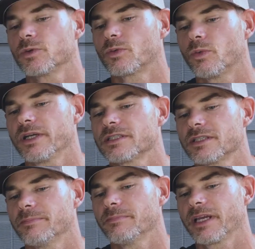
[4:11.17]
you would want
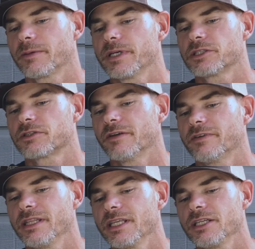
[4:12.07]
to make a picture of,
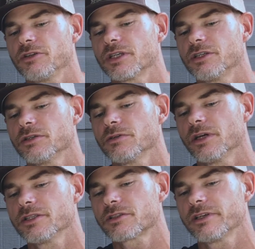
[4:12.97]
and then you can do
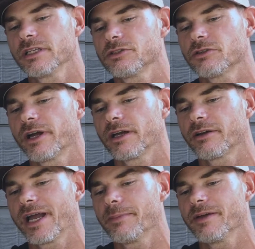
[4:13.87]
a screen
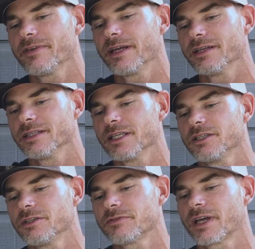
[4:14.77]
grab of it, and then
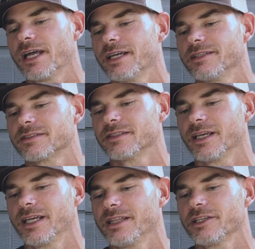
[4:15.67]
you've got it.
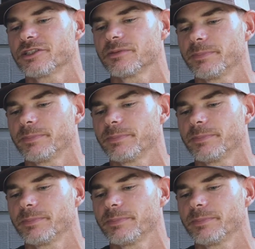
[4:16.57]
And there's your